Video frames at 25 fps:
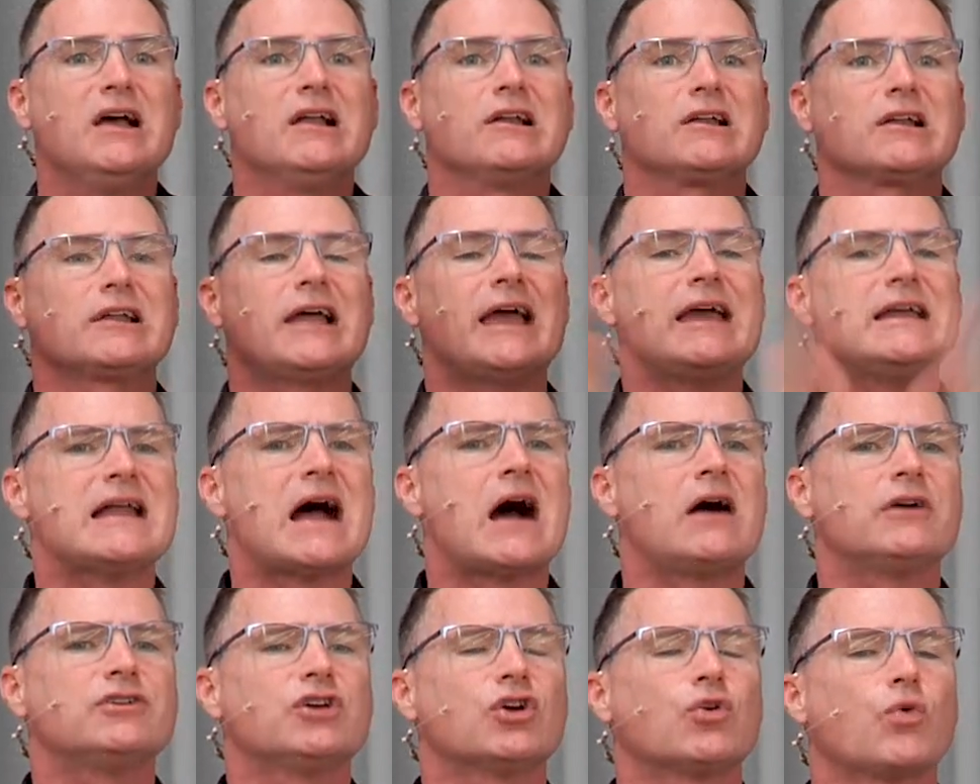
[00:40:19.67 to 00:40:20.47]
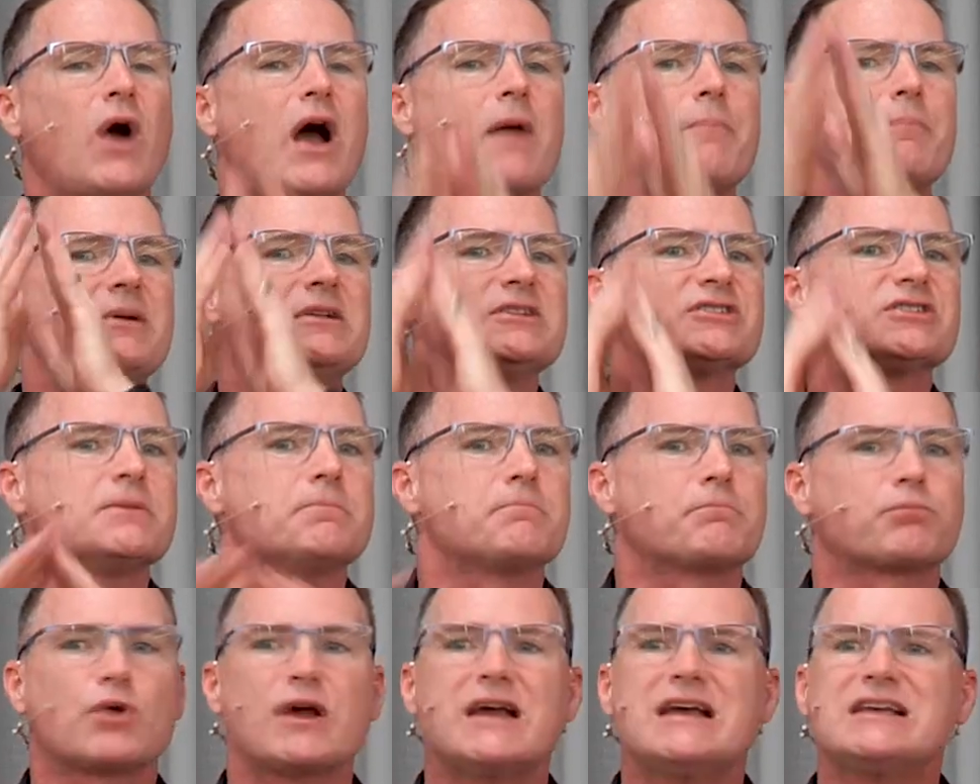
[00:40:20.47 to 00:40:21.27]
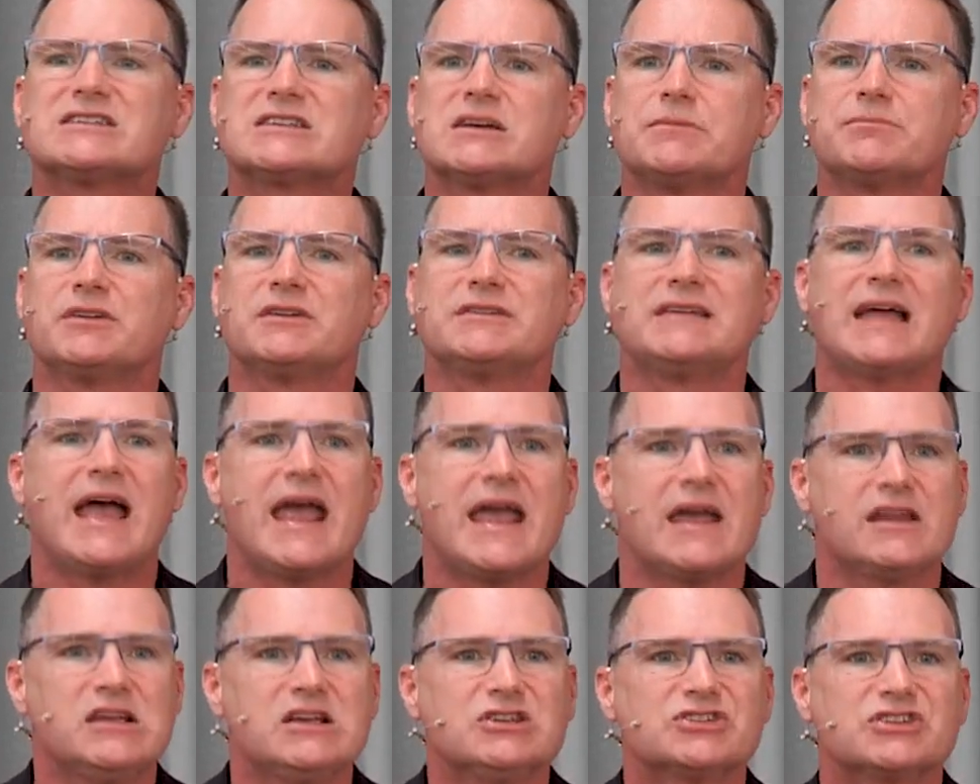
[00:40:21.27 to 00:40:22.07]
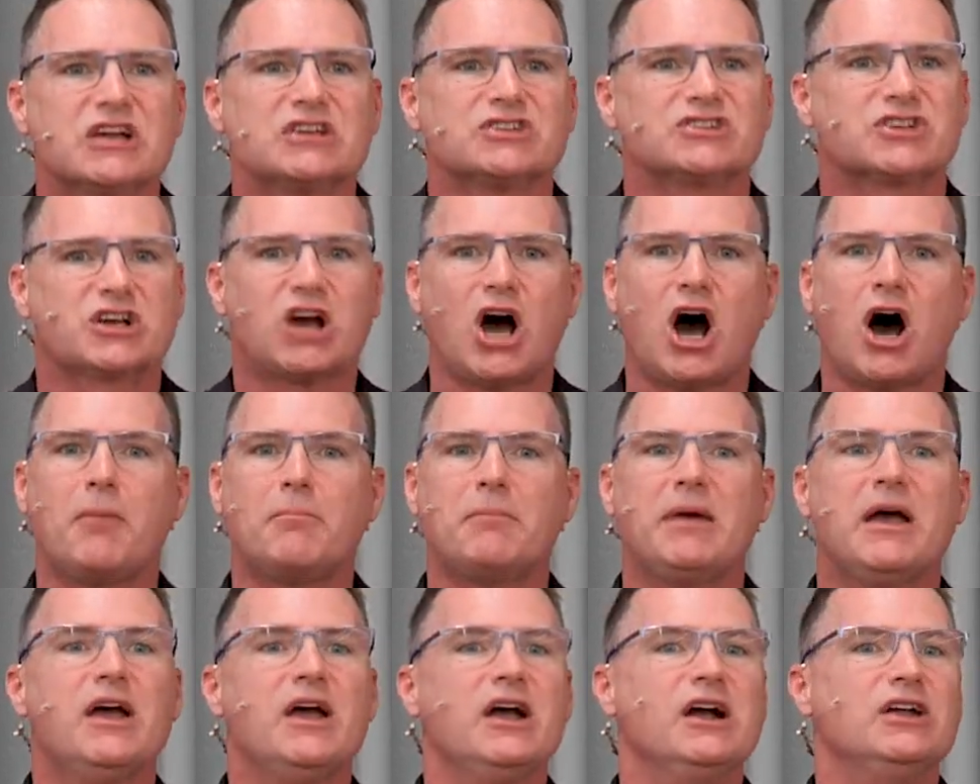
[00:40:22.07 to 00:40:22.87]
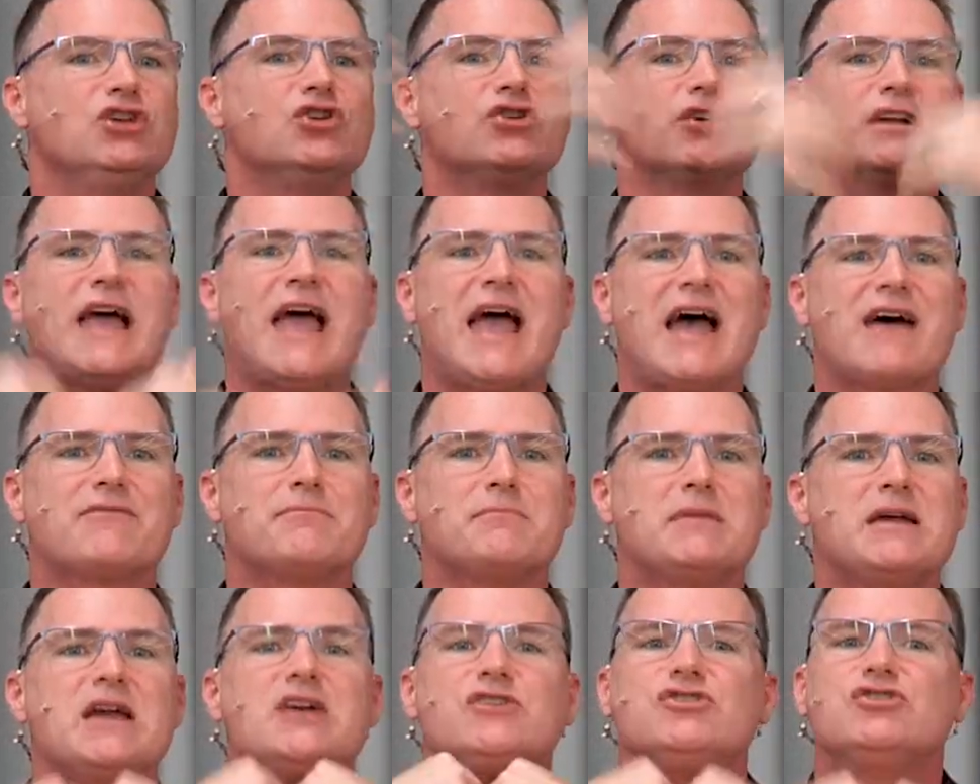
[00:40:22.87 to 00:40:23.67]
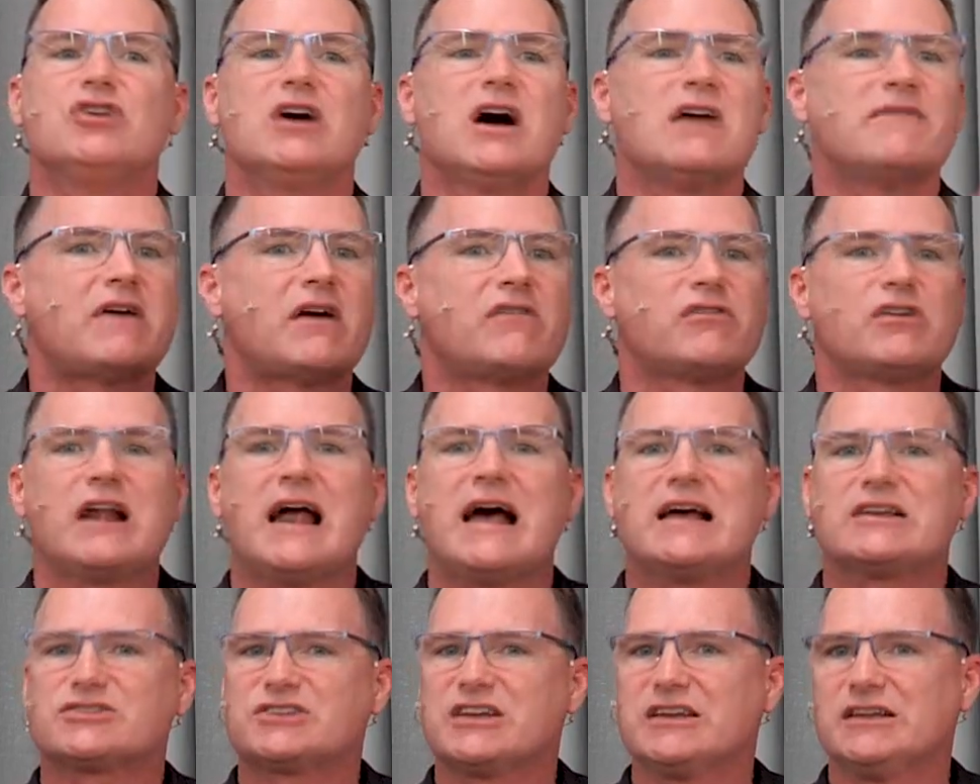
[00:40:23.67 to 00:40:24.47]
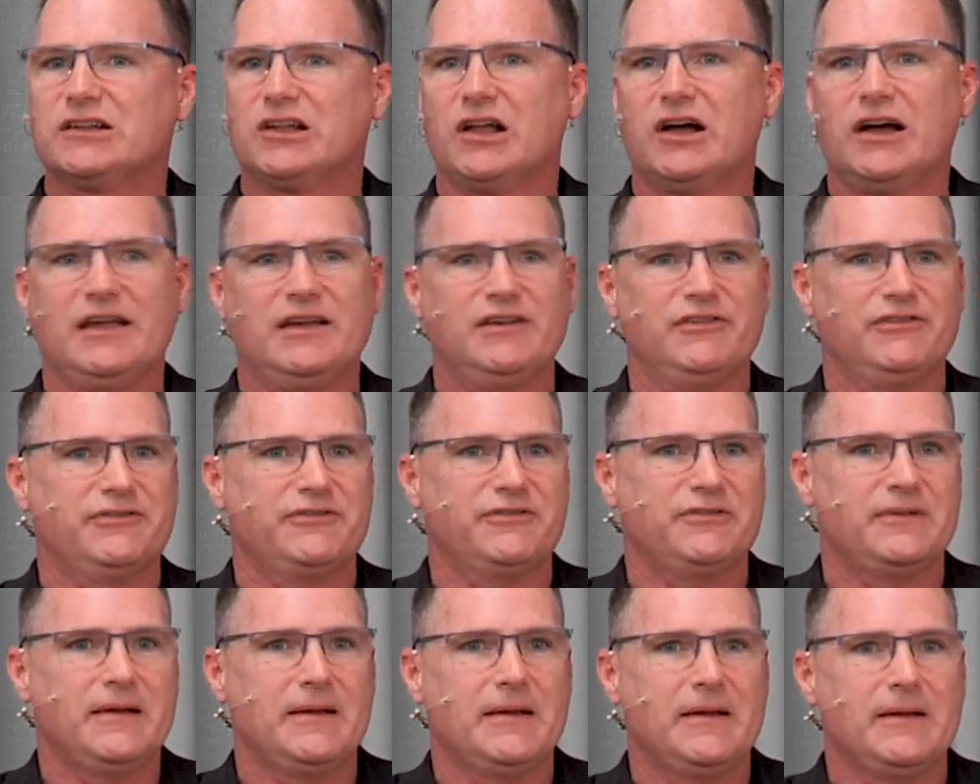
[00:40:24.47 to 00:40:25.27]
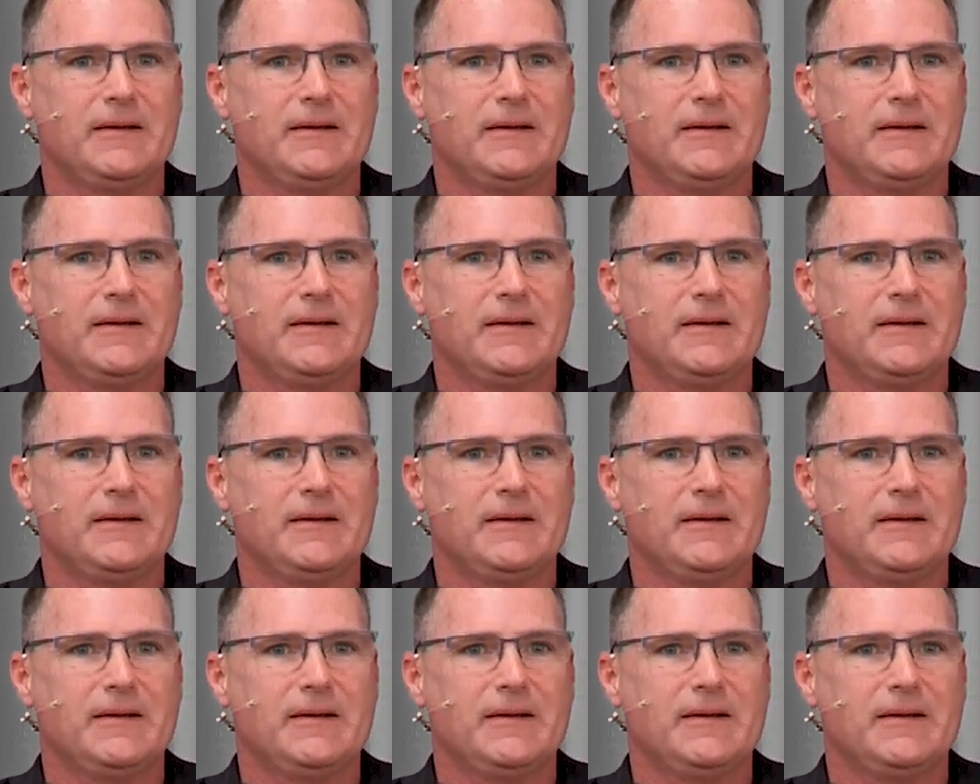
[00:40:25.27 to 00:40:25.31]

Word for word: Lay down your weapons, embrace him today. And he says, Come, and you can have me, and you'll have everlasting life.